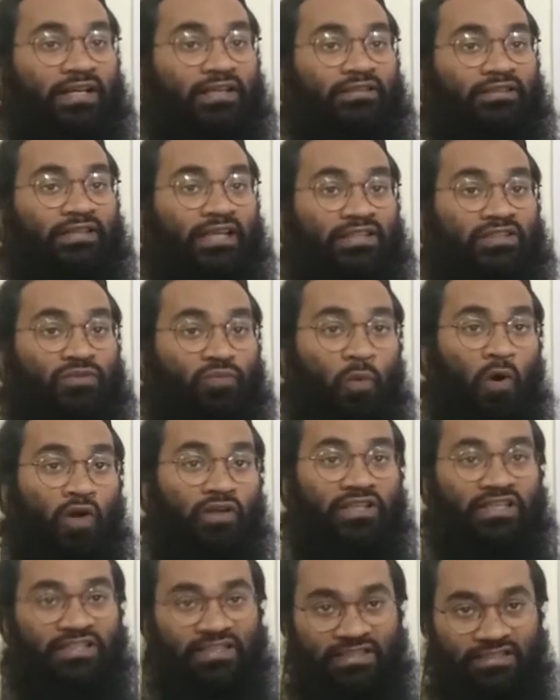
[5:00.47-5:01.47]
That's
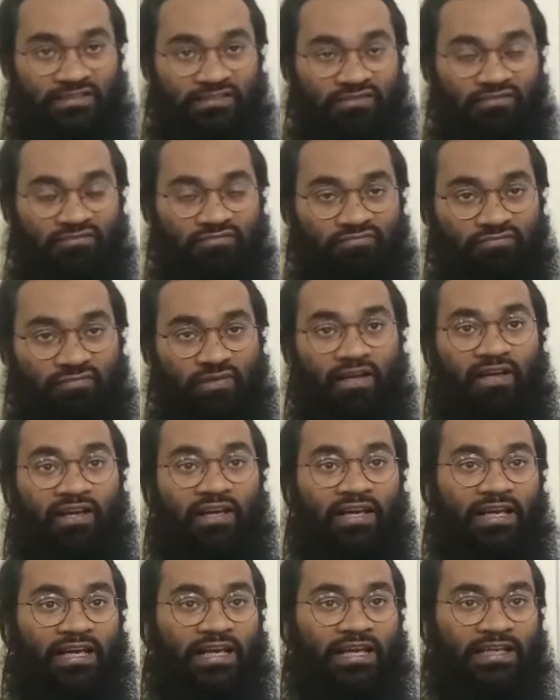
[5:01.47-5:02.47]
what it is.
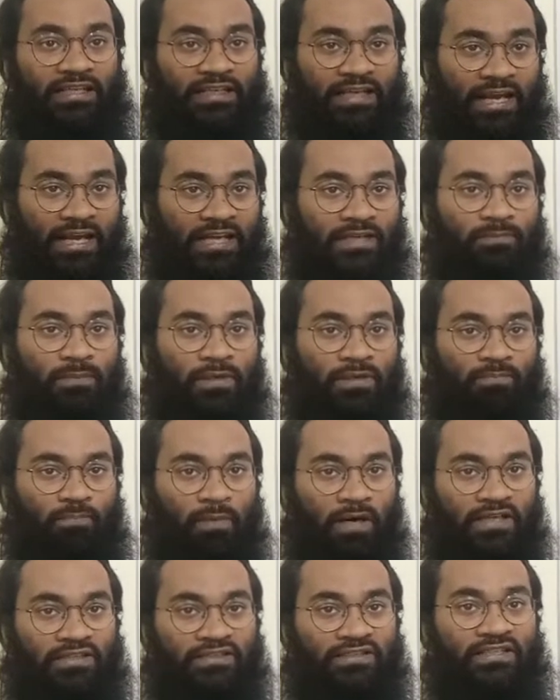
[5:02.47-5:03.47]
In 8-bit
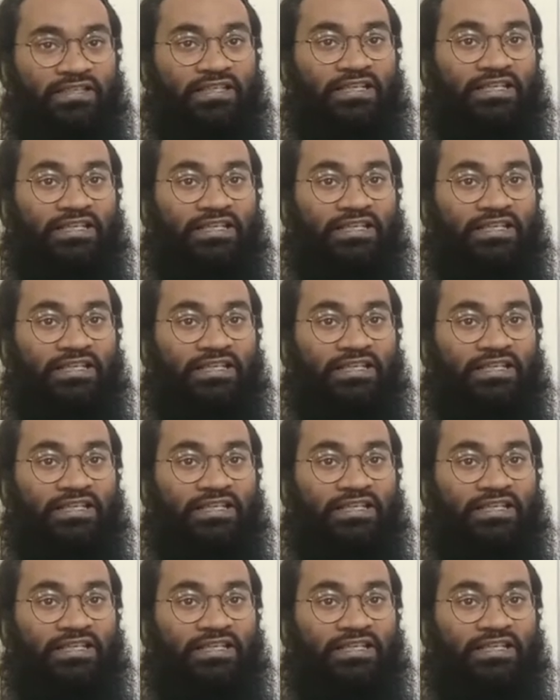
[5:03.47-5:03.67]
bus,